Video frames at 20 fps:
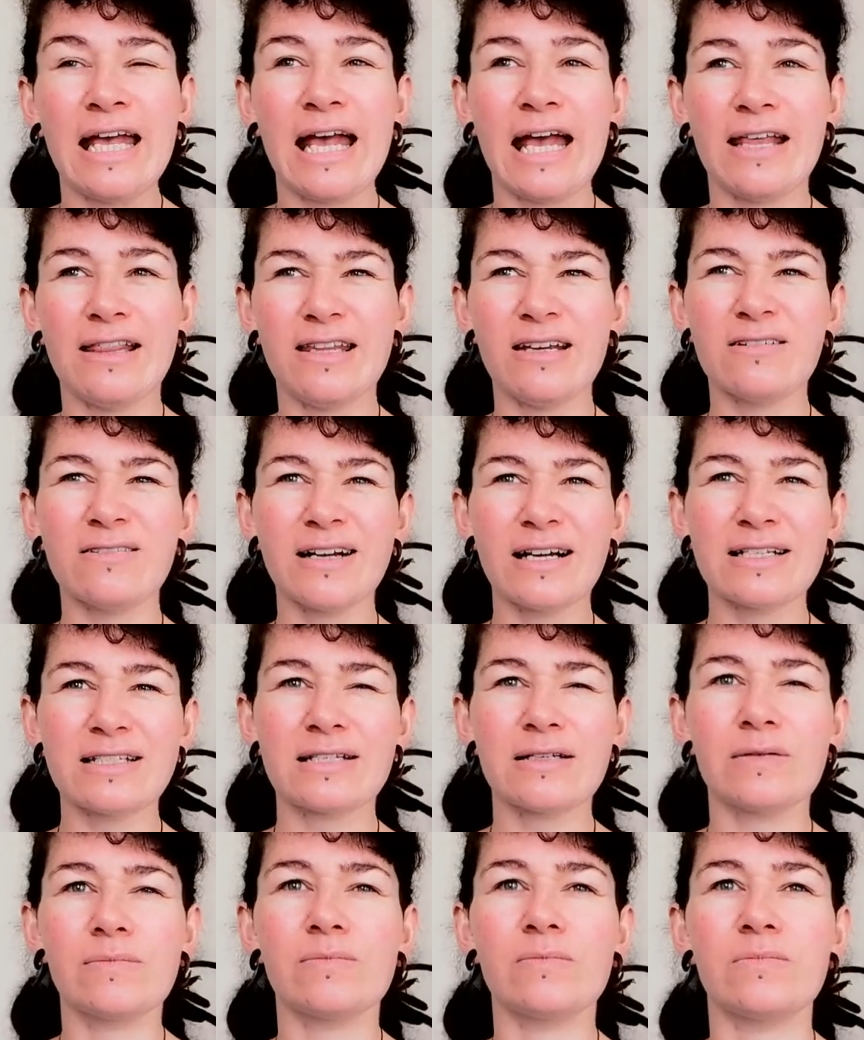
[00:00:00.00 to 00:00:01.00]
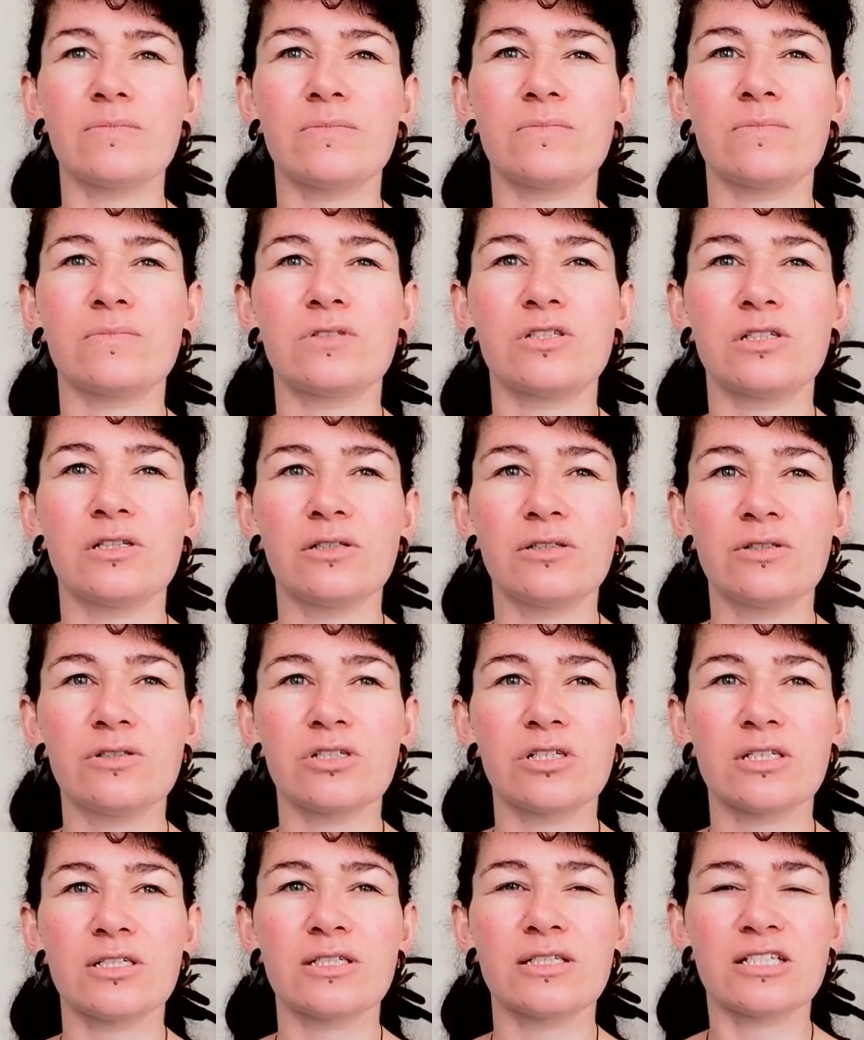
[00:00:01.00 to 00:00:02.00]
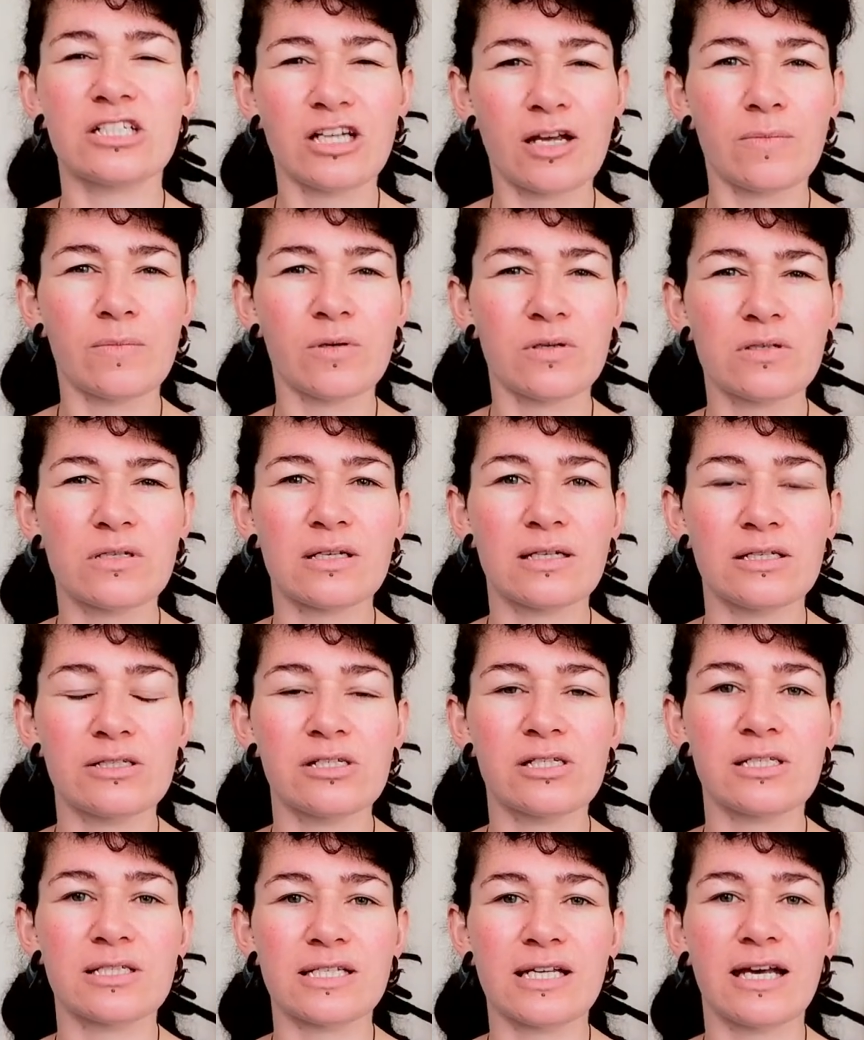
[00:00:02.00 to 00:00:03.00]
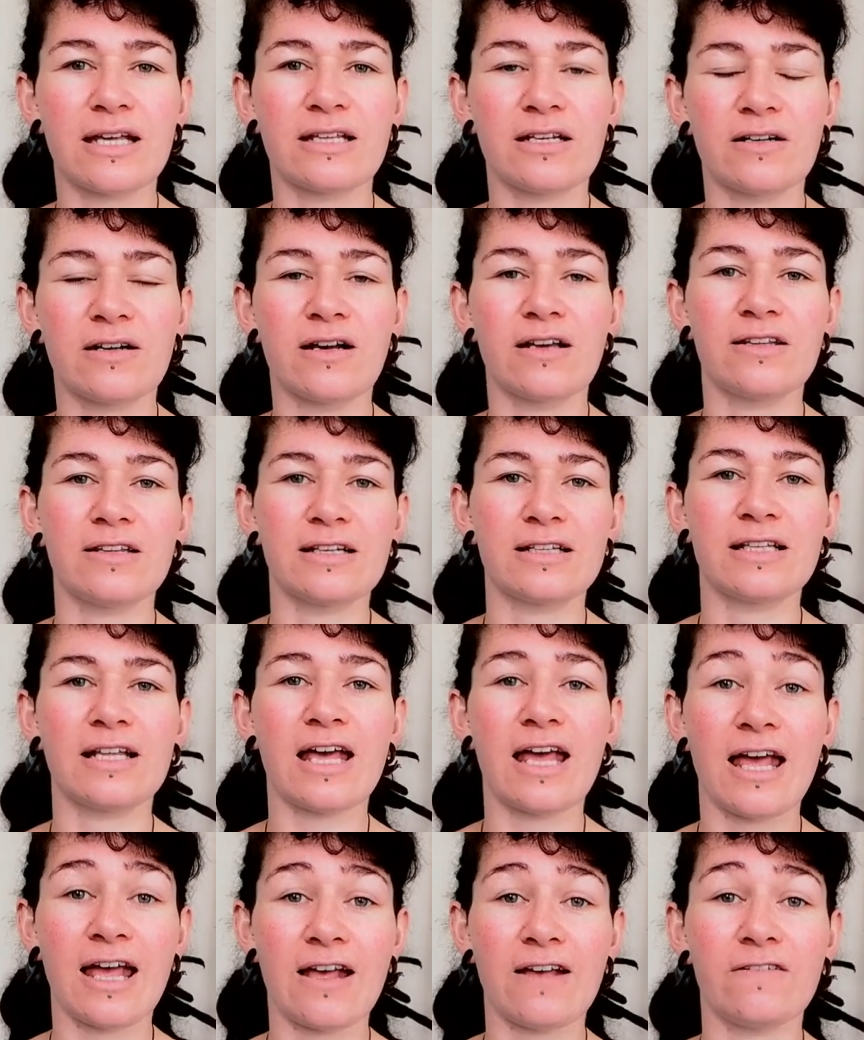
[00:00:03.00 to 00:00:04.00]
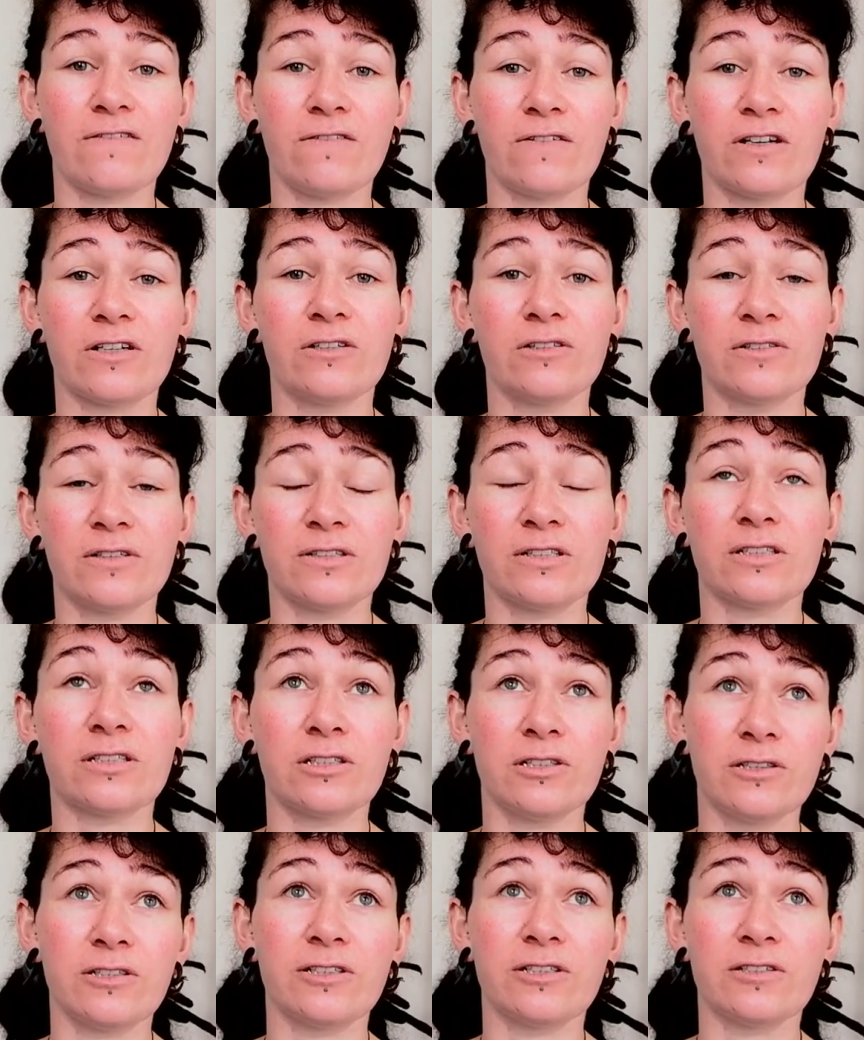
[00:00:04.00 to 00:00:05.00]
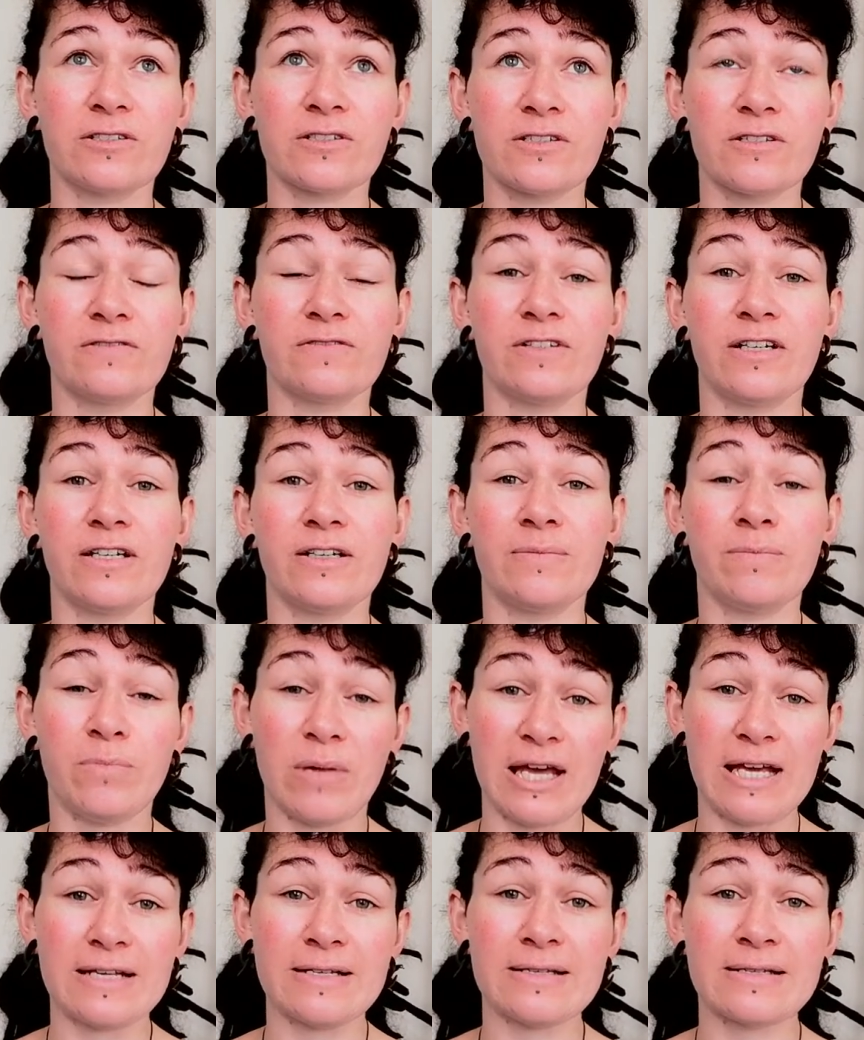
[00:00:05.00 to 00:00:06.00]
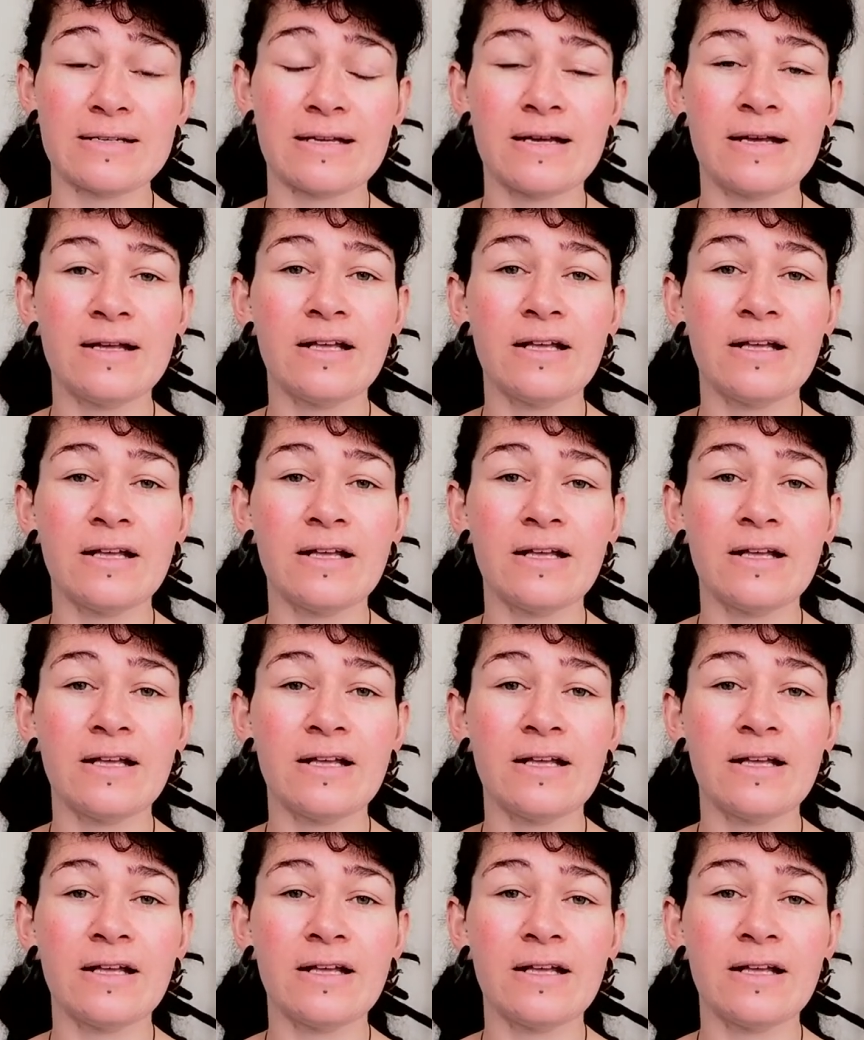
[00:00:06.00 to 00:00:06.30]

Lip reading: And there are some solutions, shampoo solutions out there I think that have a colloidal silver base.